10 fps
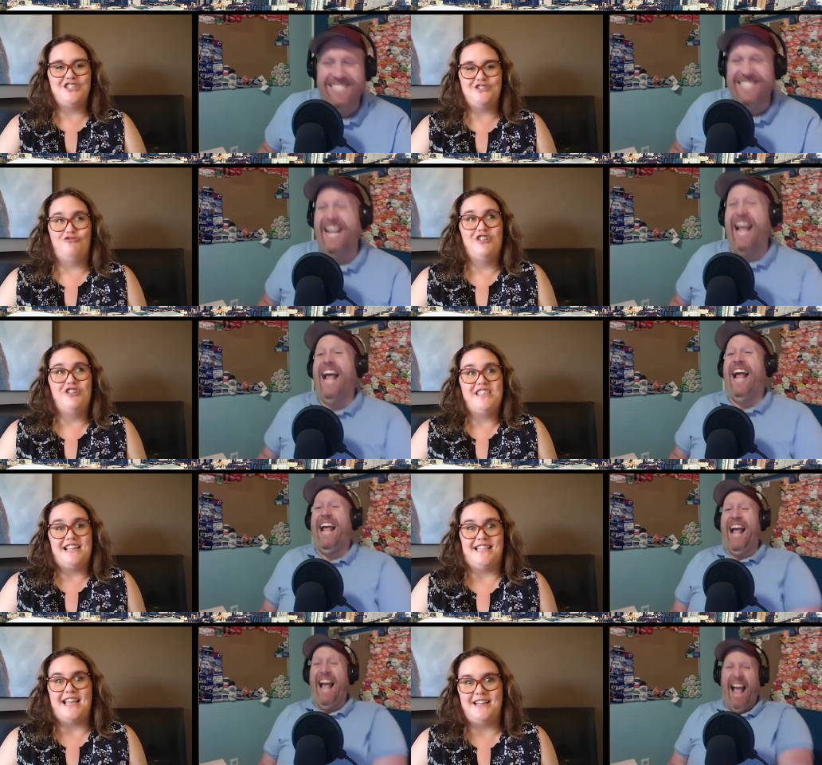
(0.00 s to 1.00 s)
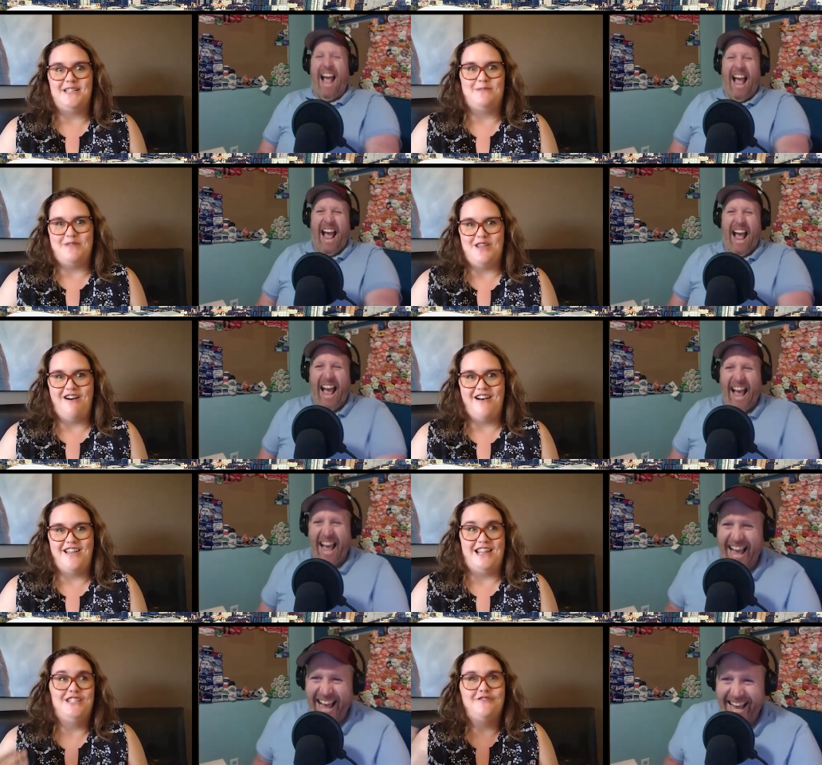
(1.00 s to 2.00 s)
Speaker 1: just really exciting to be on
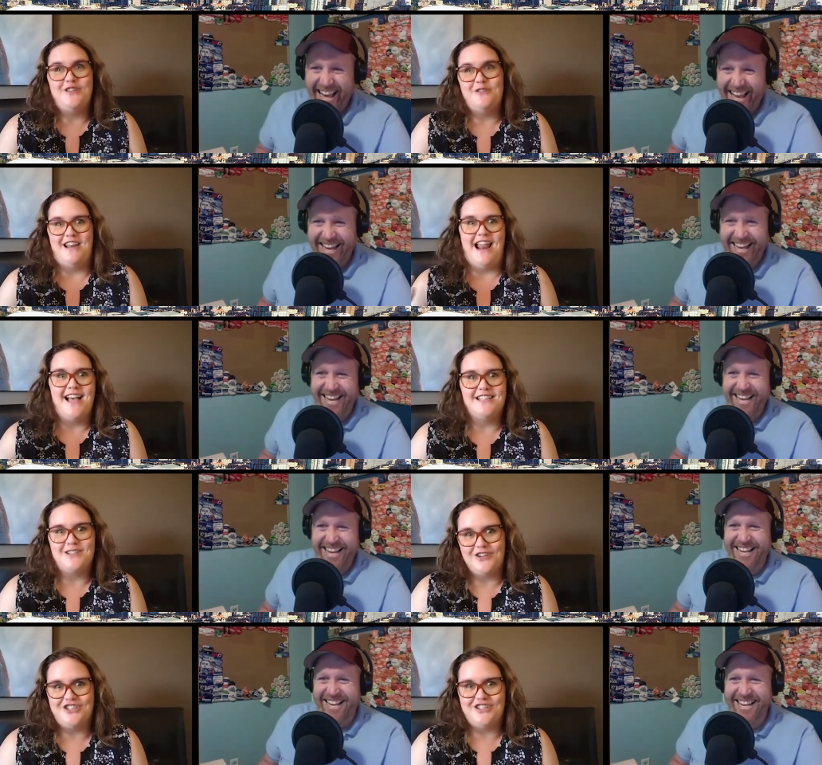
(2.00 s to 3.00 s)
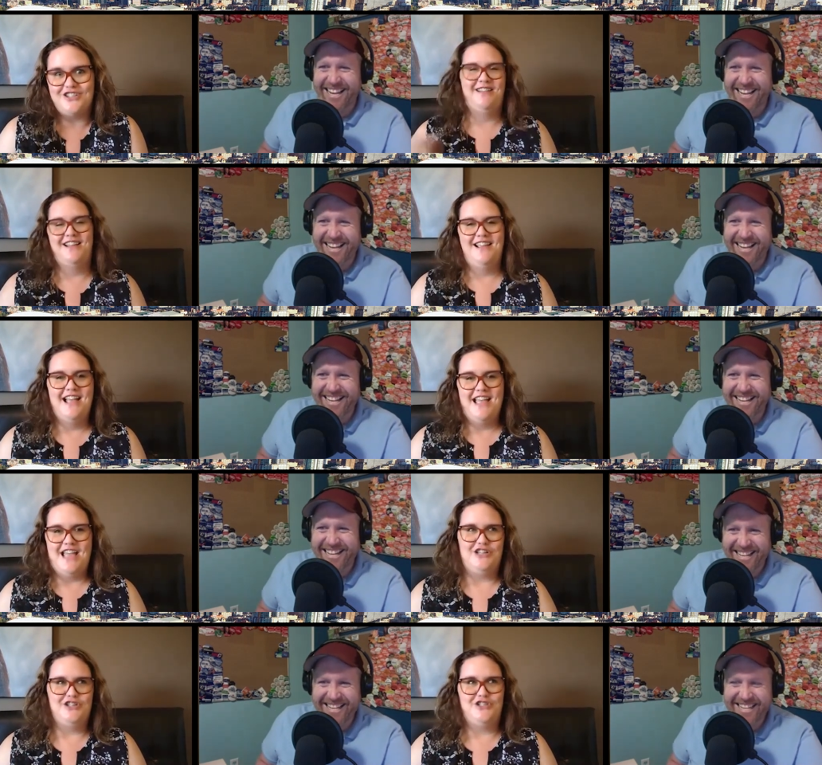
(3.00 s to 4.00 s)
interviewed and ask questions and
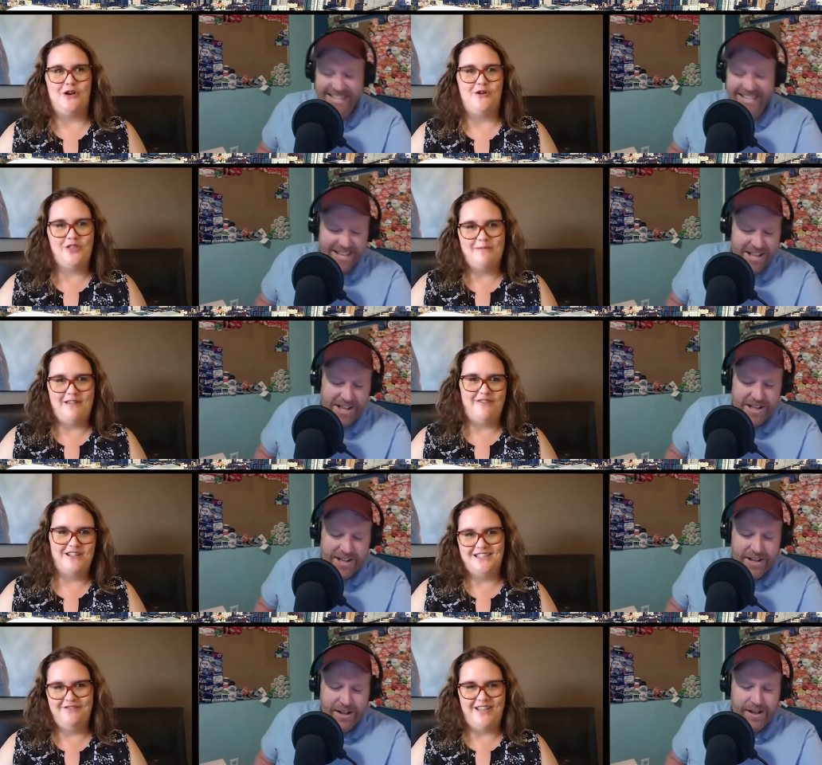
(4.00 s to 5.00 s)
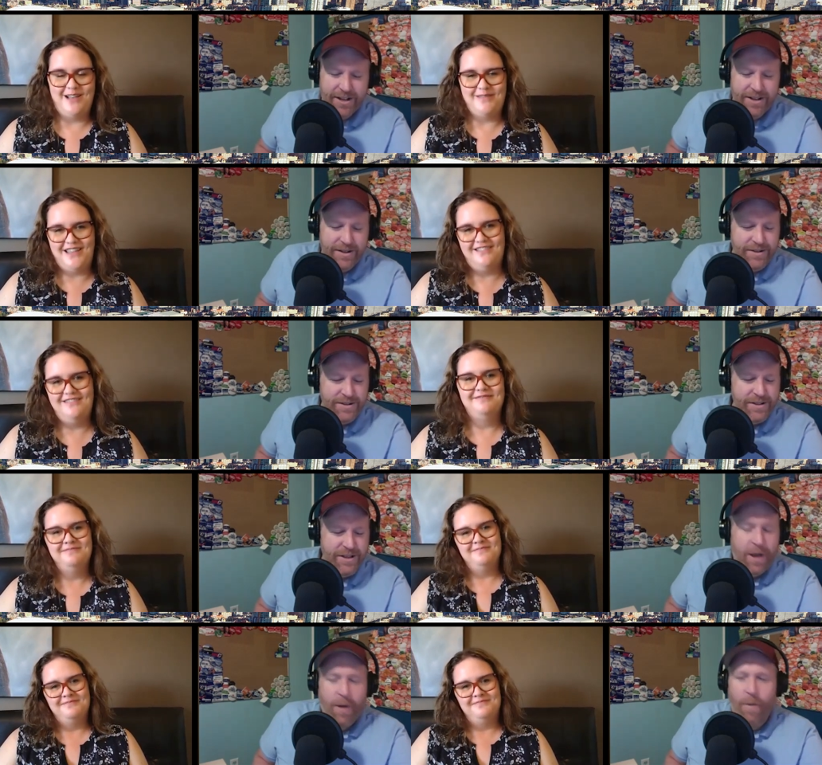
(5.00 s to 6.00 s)
and share with all my friends and family.
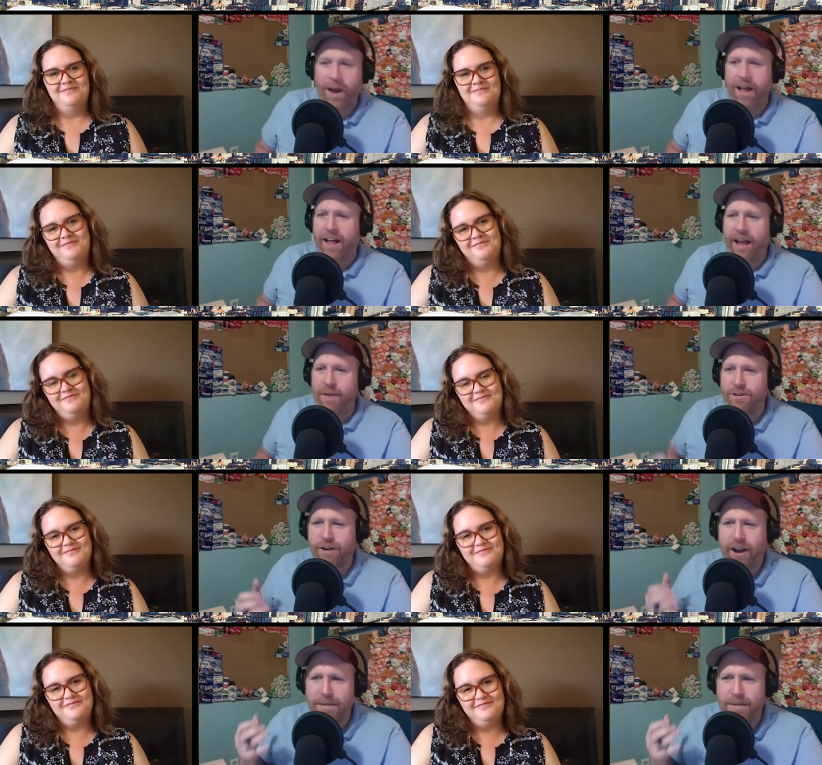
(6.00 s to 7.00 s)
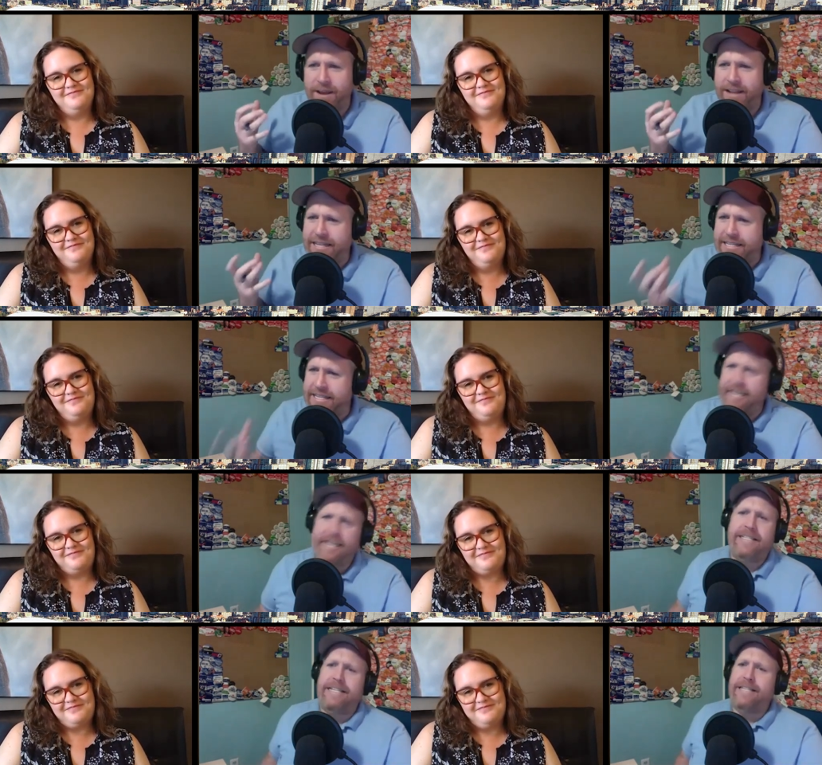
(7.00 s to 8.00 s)
Speaker 2: Well, I will try to make this
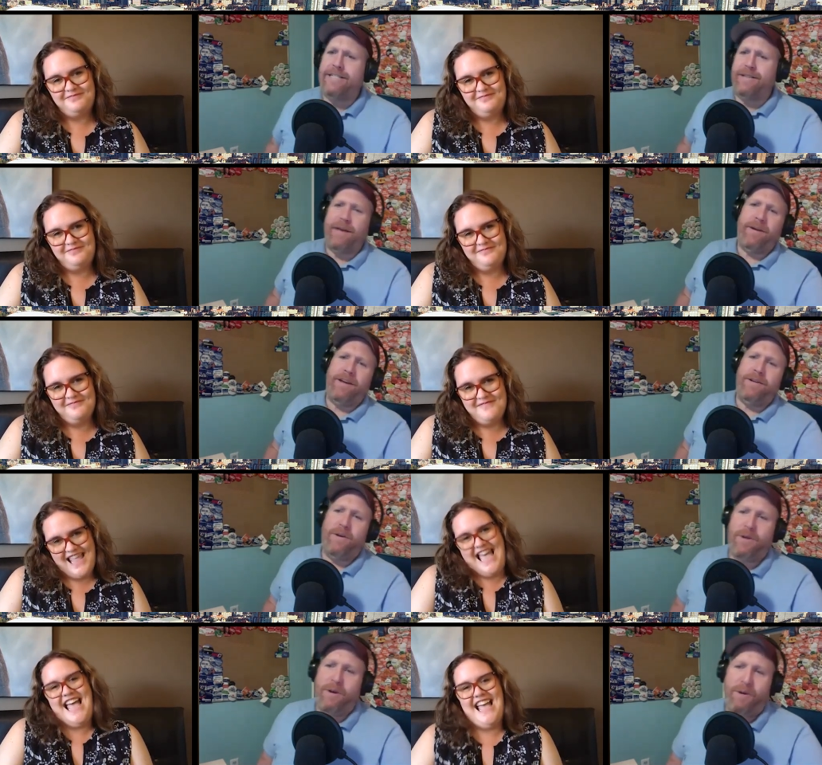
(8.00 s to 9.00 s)
easy so that way you don't go